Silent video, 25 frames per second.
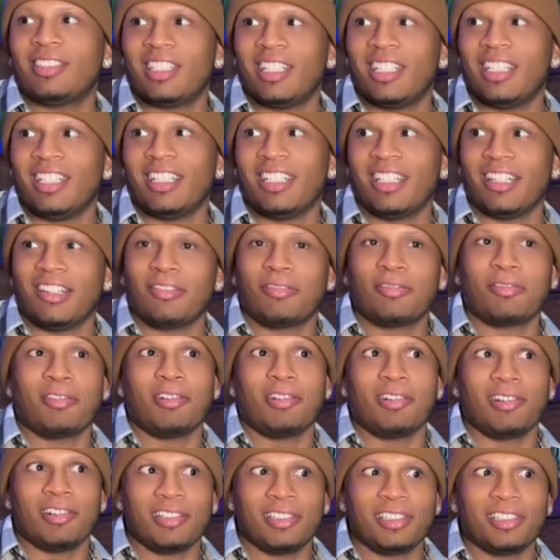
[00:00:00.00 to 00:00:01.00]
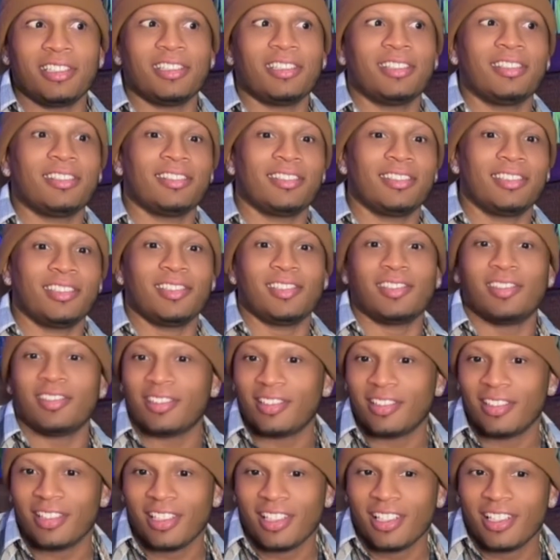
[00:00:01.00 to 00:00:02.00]
And of course,
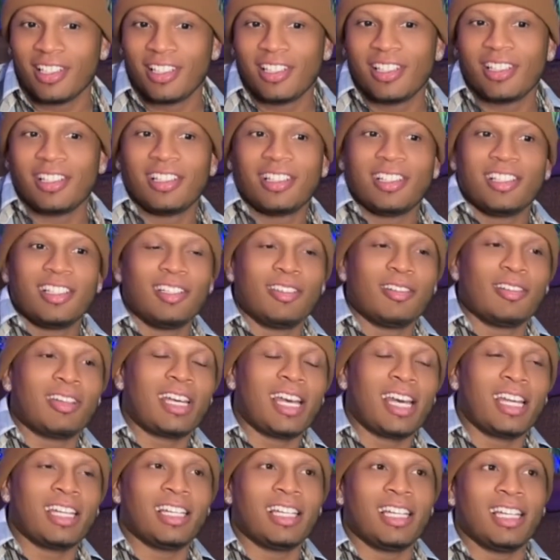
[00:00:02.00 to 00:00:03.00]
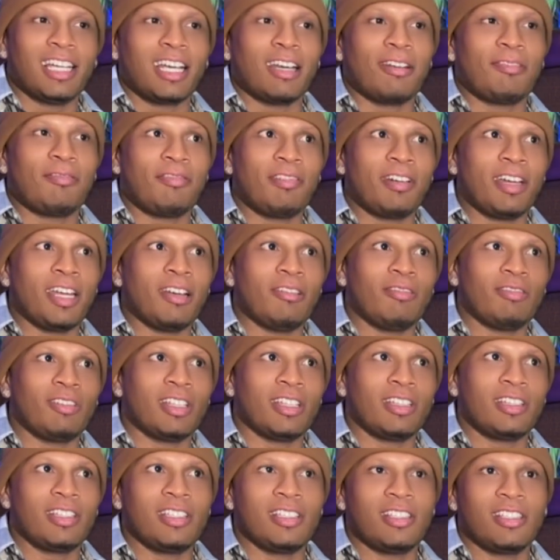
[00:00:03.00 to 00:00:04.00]
you kind of like afraid when
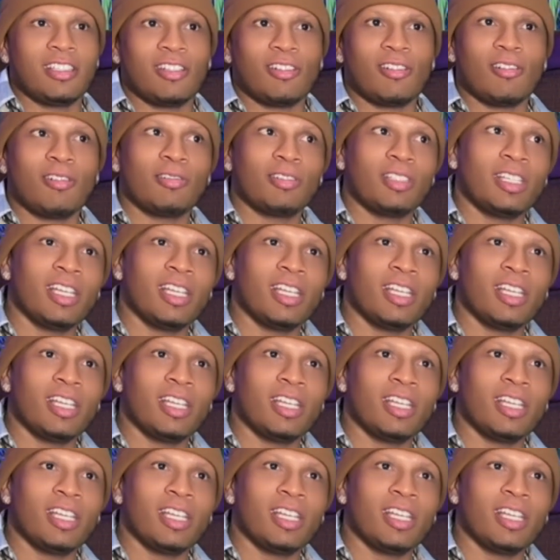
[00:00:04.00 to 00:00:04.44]
the teacher goes,